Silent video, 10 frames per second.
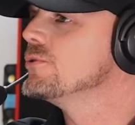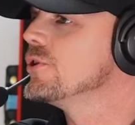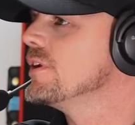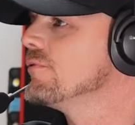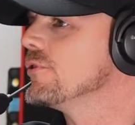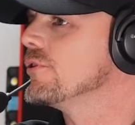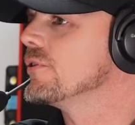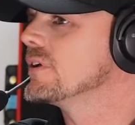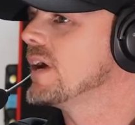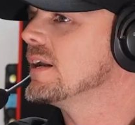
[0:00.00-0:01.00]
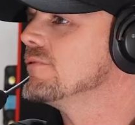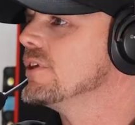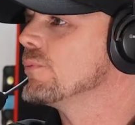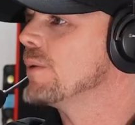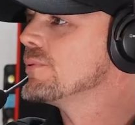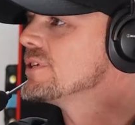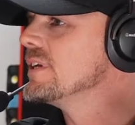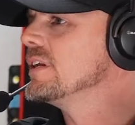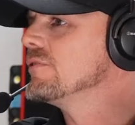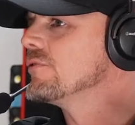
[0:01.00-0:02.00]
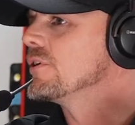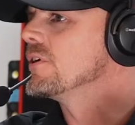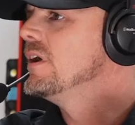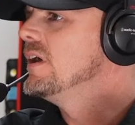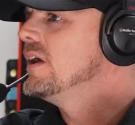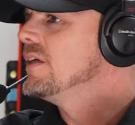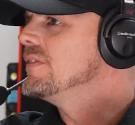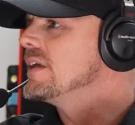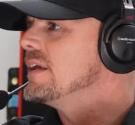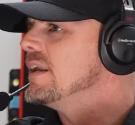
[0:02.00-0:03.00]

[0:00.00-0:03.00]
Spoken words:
looking for kind of the representative or that can